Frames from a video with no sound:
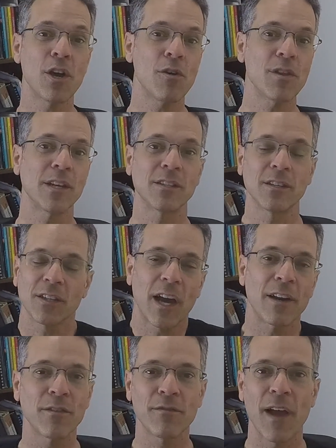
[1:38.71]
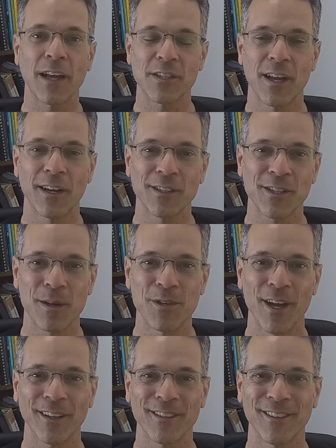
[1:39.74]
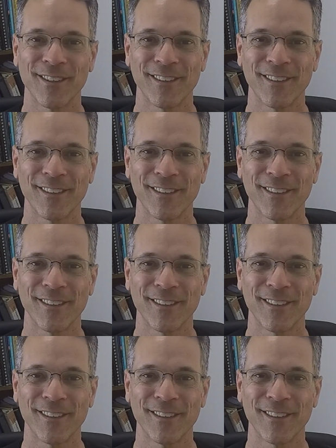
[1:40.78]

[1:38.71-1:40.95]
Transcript: know this. It's kind of a fascinating subject.